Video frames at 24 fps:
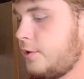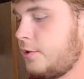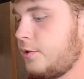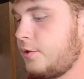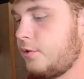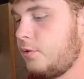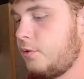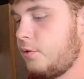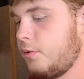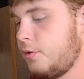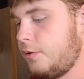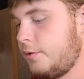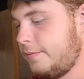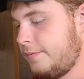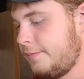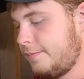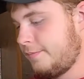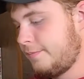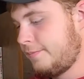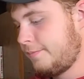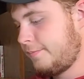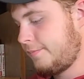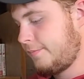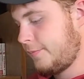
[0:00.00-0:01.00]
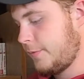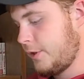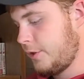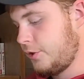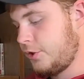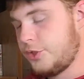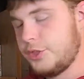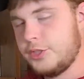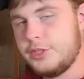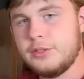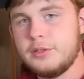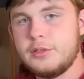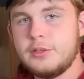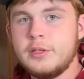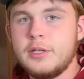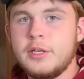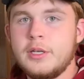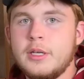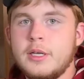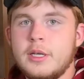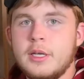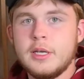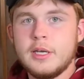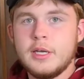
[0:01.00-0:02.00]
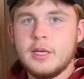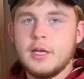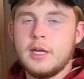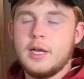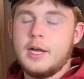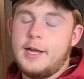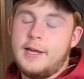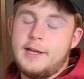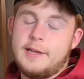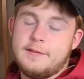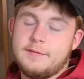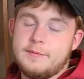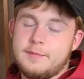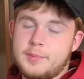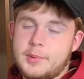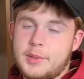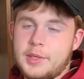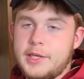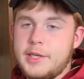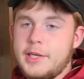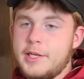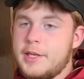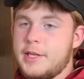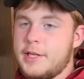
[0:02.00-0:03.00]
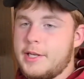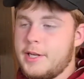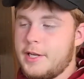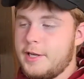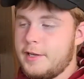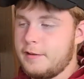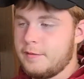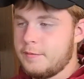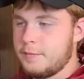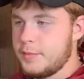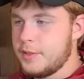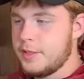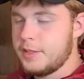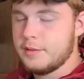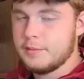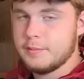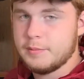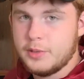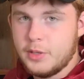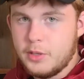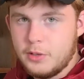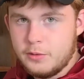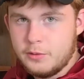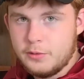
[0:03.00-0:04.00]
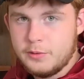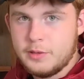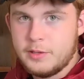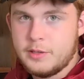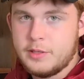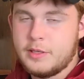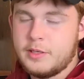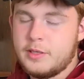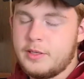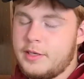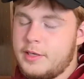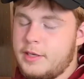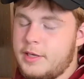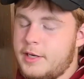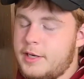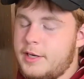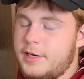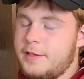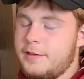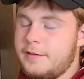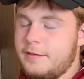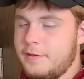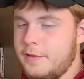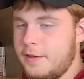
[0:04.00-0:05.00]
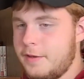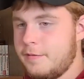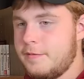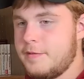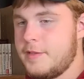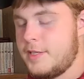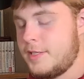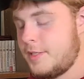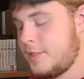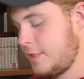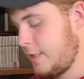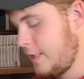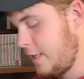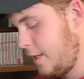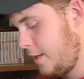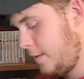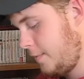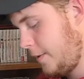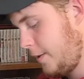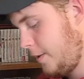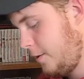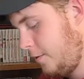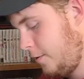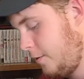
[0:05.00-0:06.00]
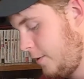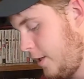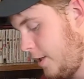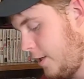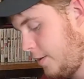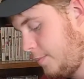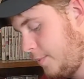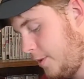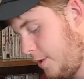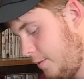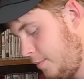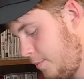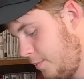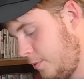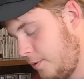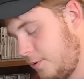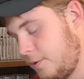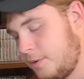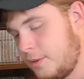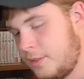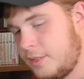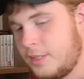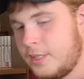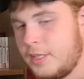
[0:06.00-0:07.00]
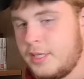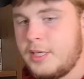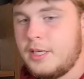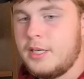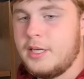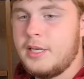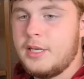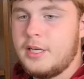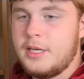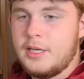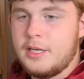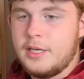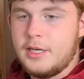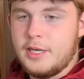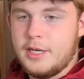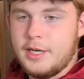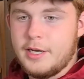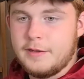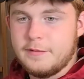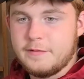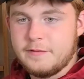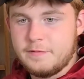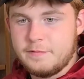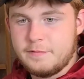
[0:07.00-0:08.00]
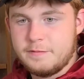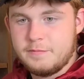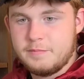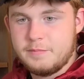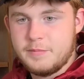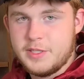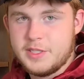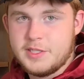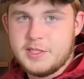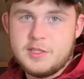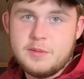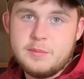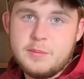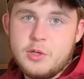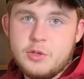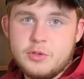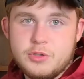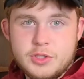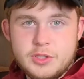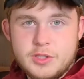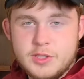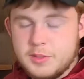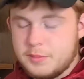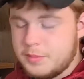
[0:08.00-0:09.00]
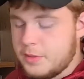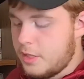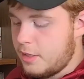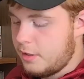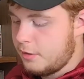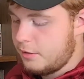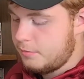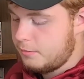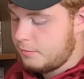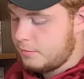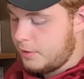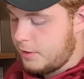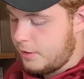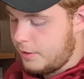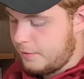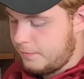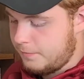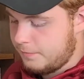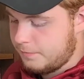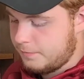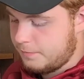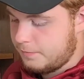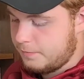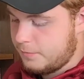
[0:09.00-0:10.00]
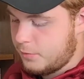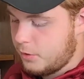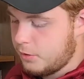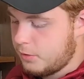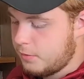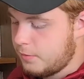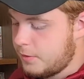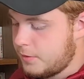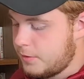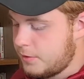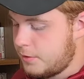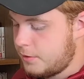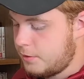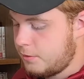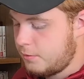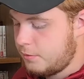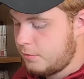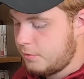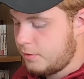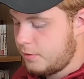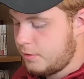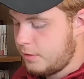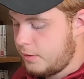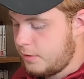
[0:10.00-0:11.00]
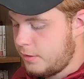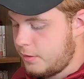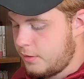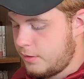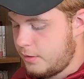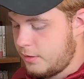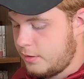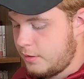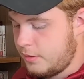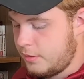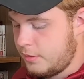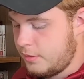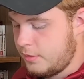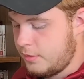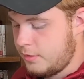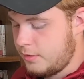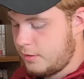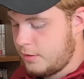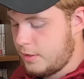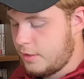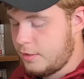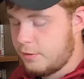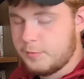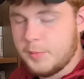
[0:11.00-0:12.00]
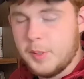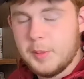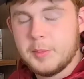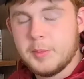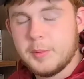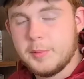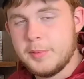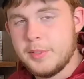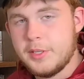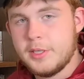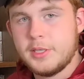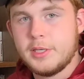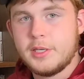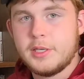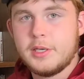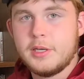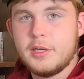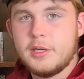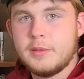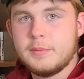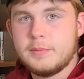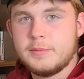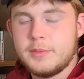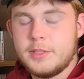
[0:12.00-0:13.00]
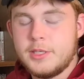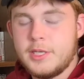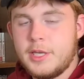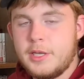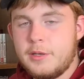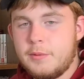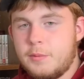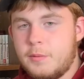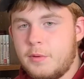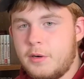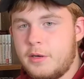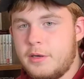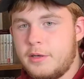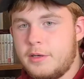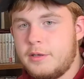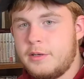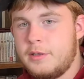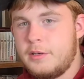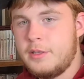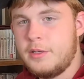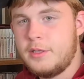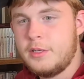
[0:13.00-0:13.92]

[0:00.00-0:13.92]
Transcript: Sword and Shield. I have played and I have beat both, and I love this game. I know a lot of people have mixed emotions about them, but Pokemon Sword, I remember picking up day one,